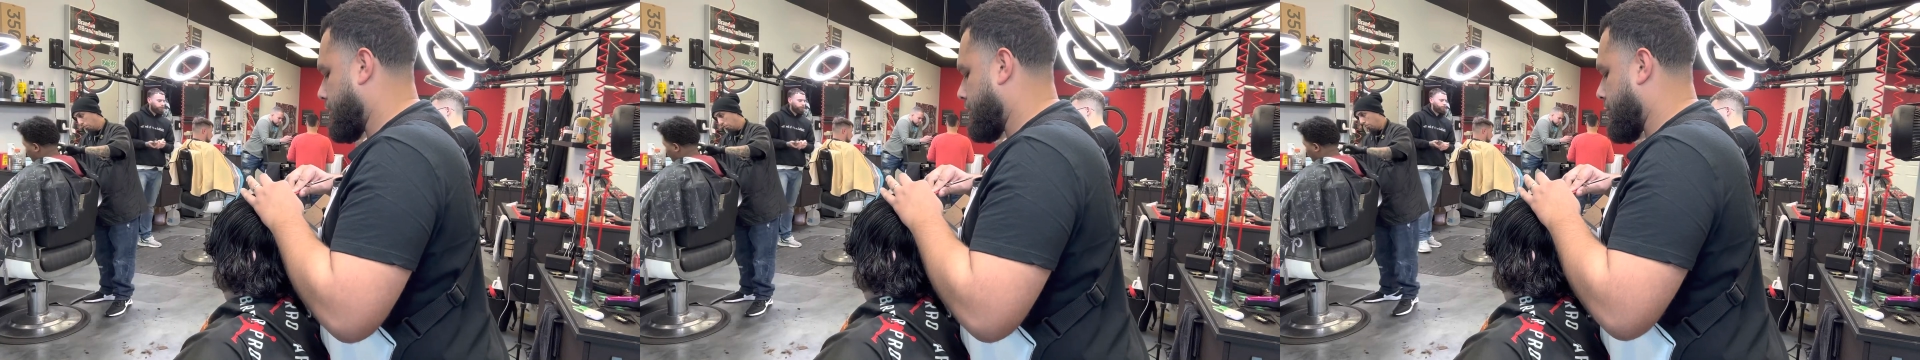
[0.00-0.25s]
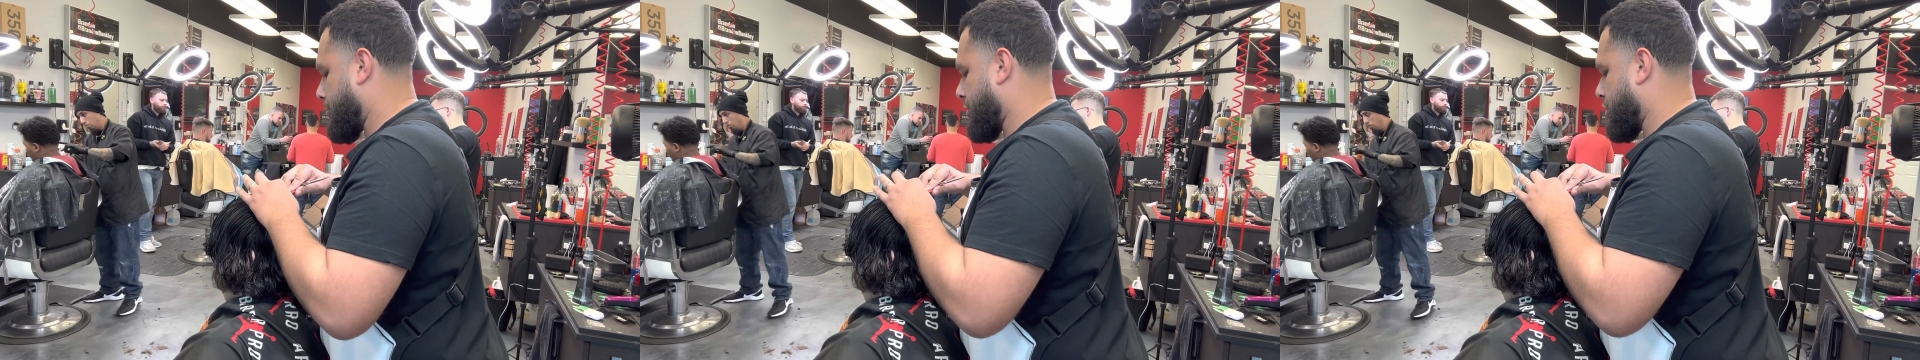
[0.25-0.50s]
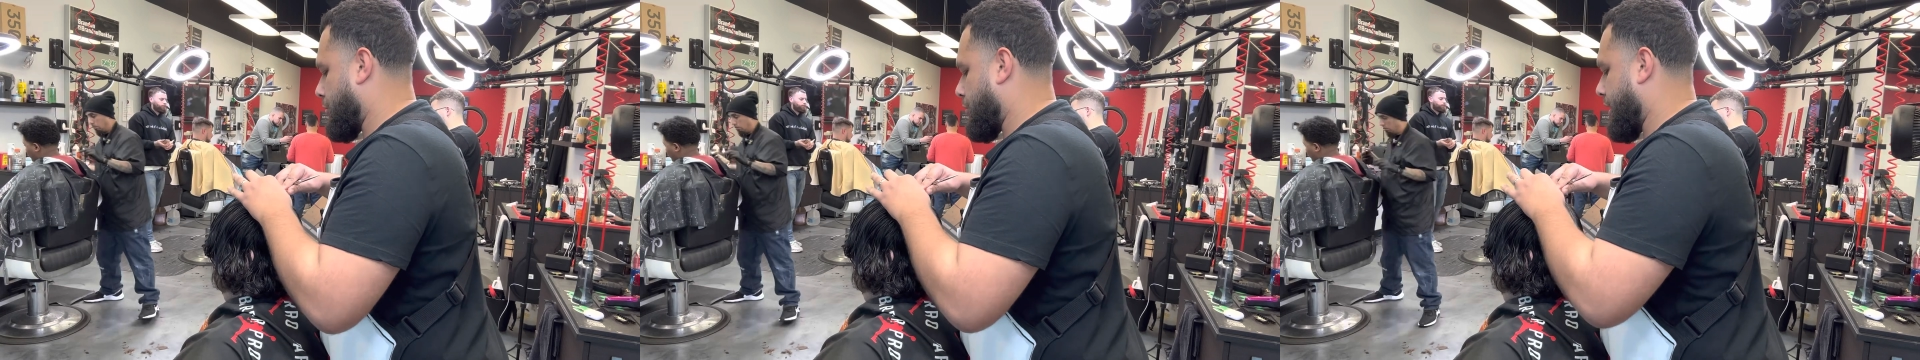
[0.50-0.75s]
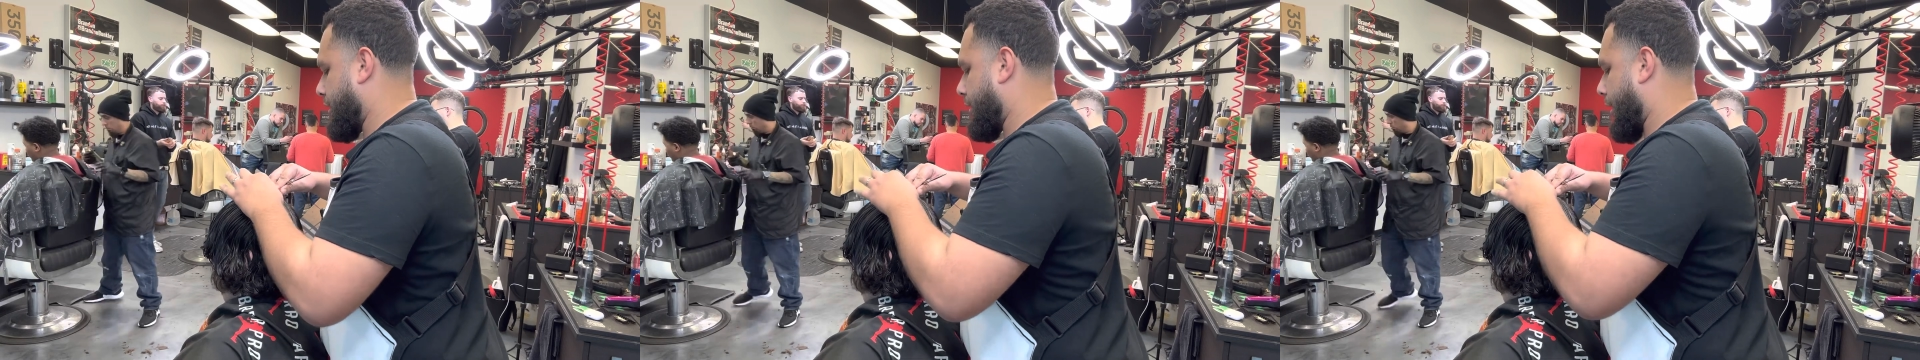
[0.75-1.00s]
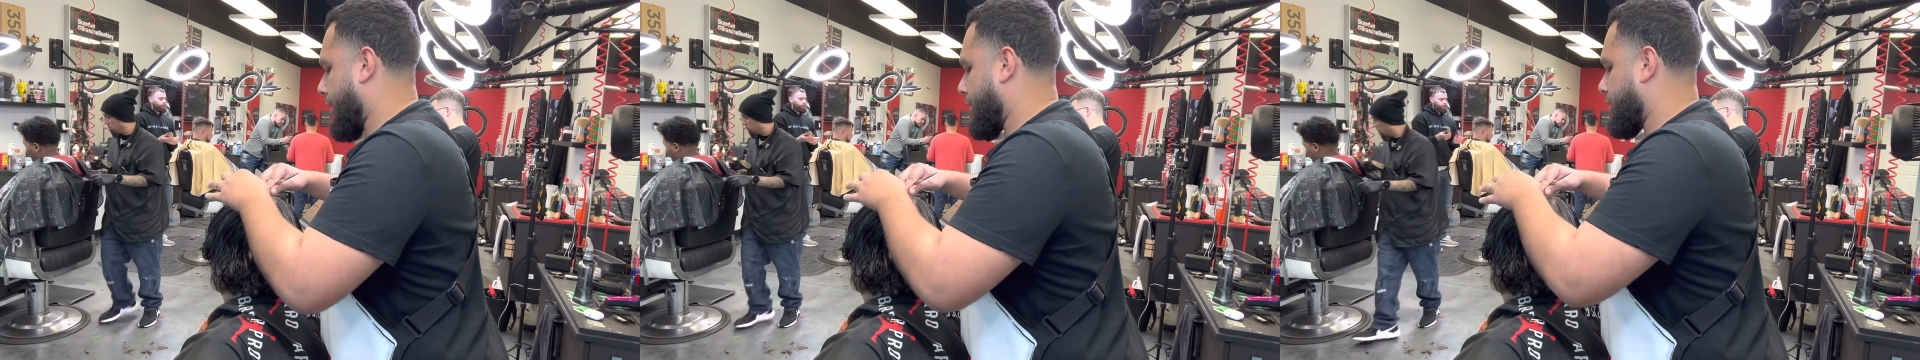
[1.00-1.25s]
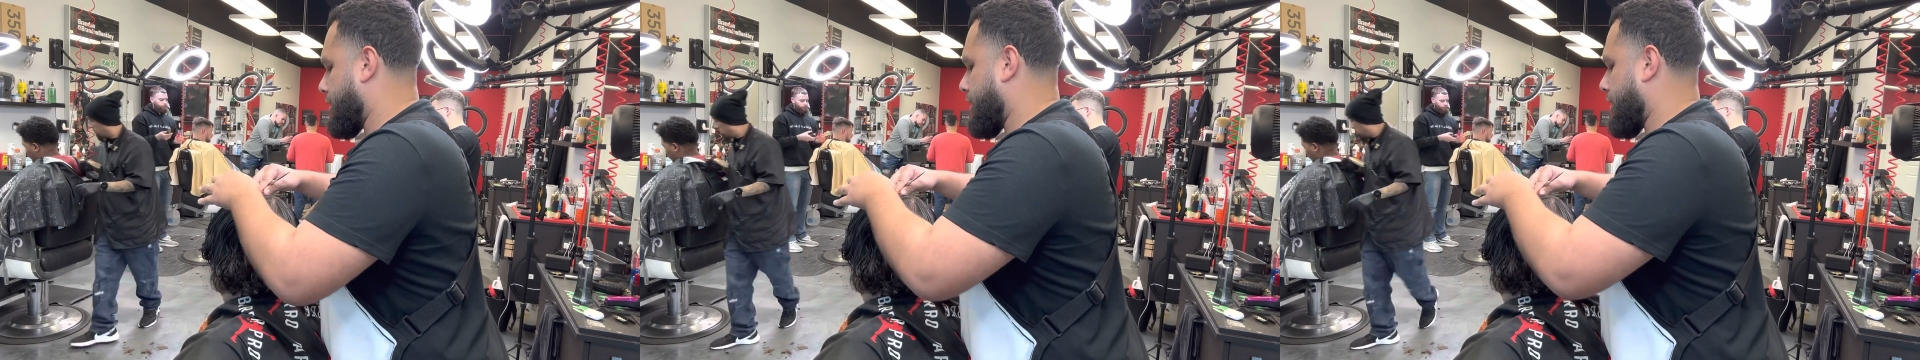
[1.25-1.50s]
Especially when
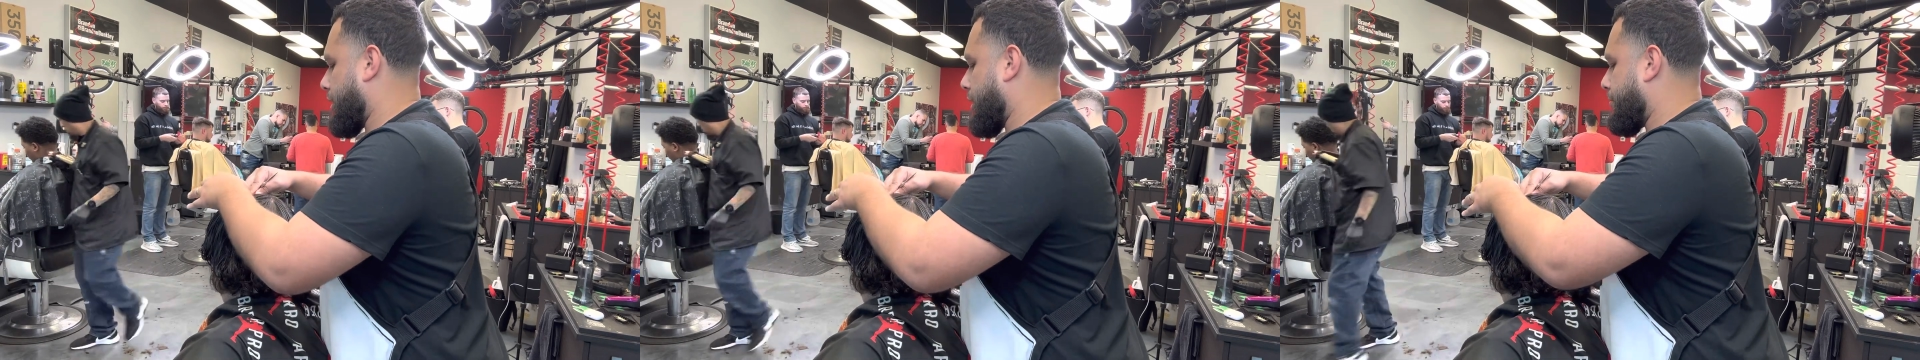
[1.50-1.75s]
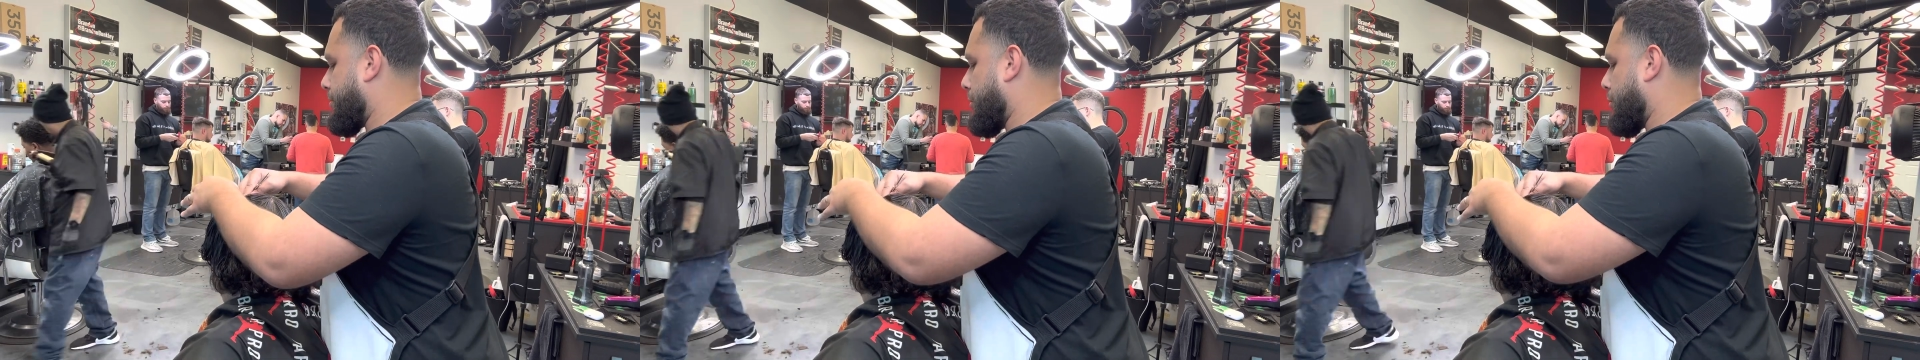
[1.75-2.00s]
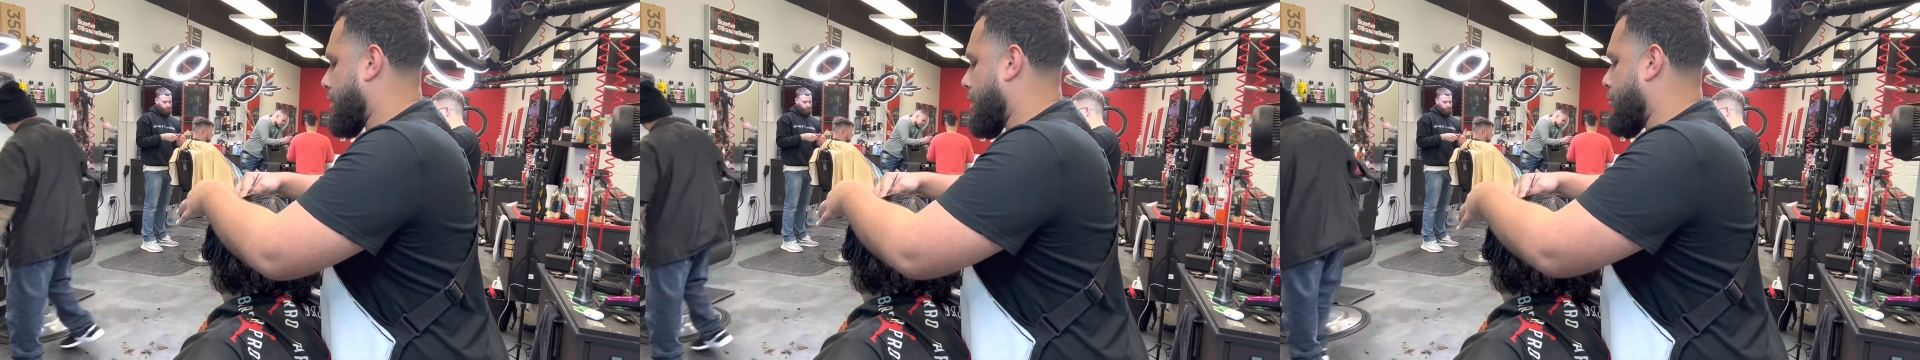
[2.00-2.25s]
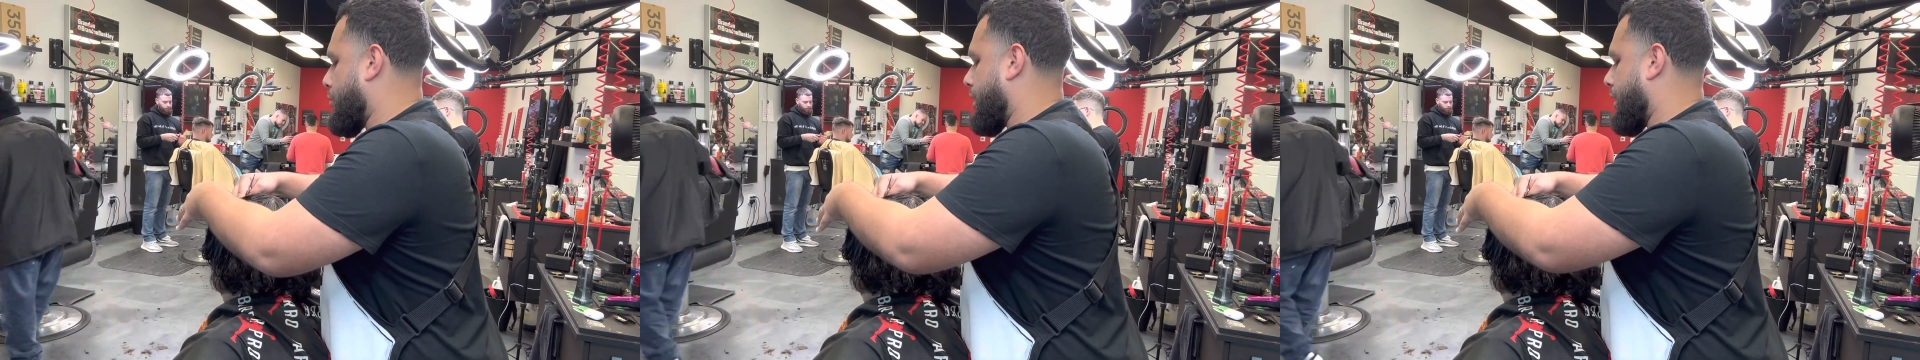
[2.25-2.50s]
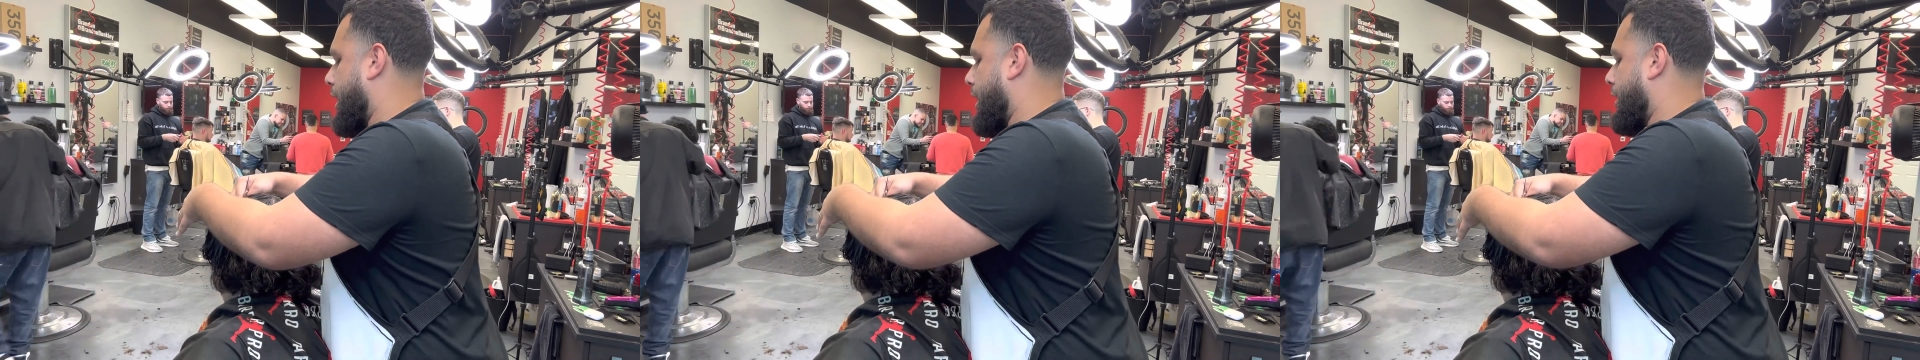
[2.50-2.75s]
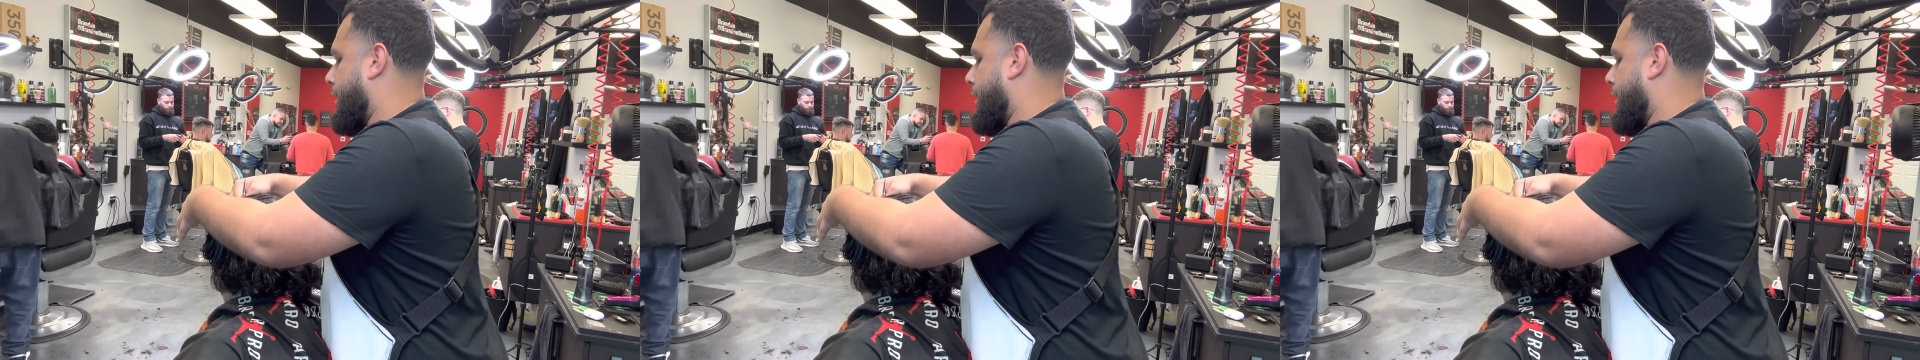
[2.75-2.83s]
people come with a lot of